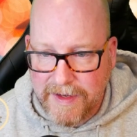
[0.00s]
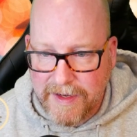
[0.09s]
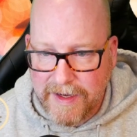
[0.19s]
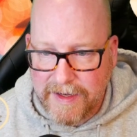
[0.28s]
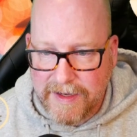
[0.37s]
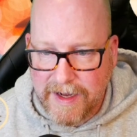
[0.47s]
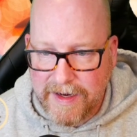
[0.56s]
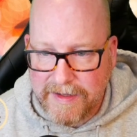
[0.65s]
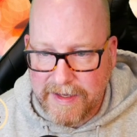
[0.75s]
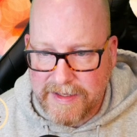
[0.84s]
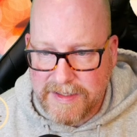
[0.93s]
it kind
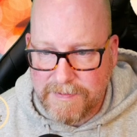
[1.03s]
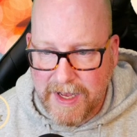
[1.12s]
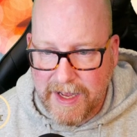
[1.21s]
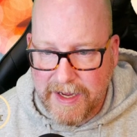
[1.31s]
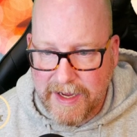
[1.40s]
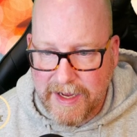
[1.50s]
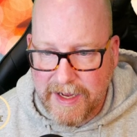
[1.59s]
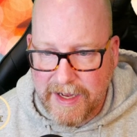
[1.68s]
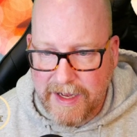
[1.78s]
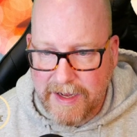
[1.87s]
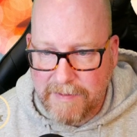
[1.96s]
of tests
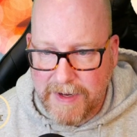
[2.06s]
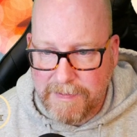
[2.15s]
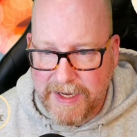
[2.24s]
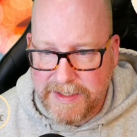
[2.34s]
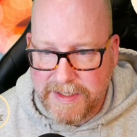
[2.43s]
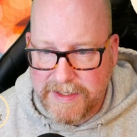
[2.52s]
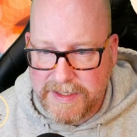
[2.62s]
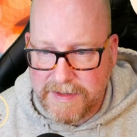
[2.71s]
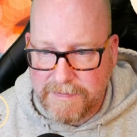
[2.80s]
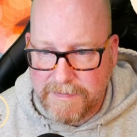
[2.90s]
my my patience.